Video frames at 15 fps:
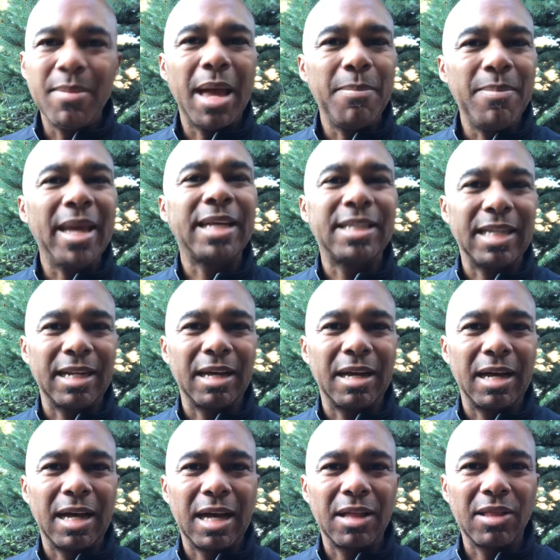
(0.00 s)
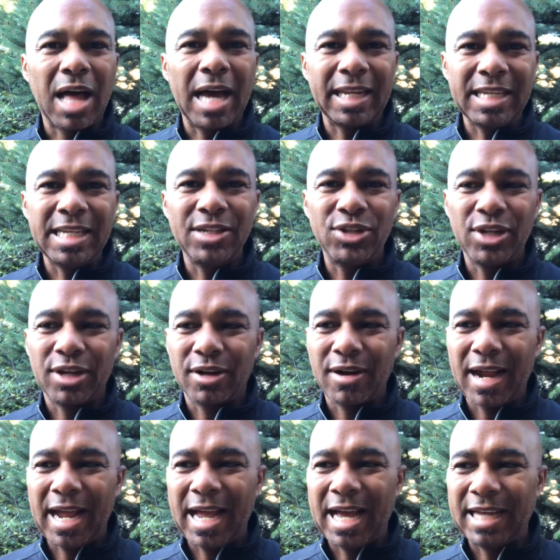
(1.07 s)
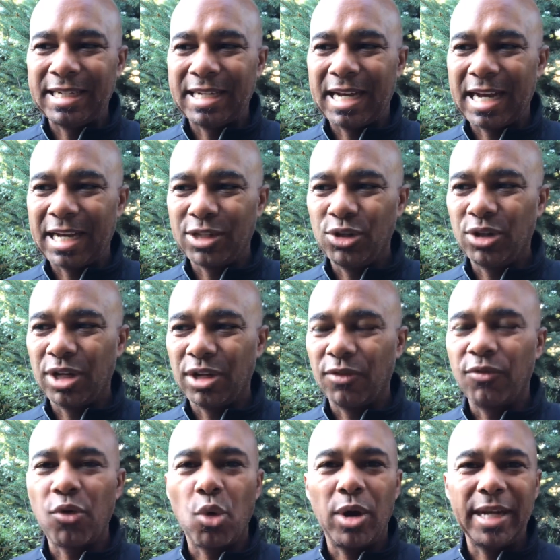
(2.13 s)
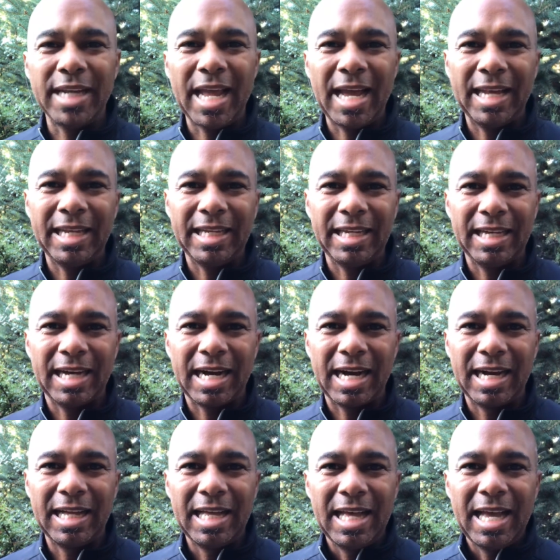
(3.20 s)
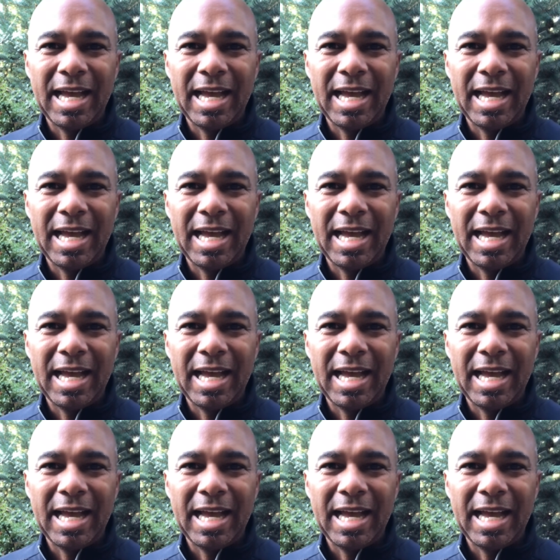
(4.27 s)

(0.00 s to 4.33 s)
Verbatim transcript: makes it a, a lot easier, and uh, you can avoid any uh,